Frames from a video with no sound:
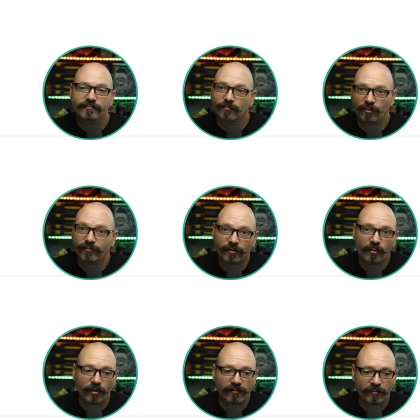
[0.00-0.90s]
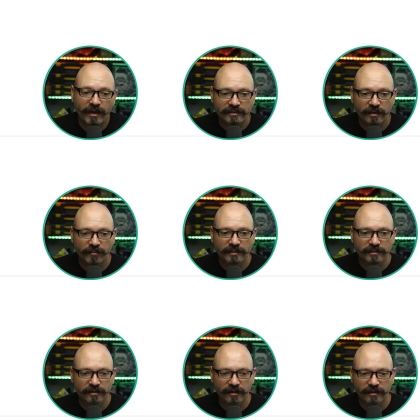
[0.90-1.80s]
for more information. I'm going to
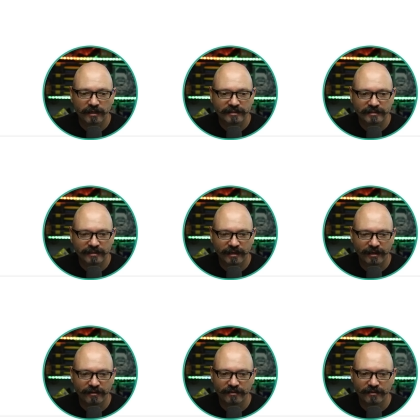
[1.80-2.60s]
click on this this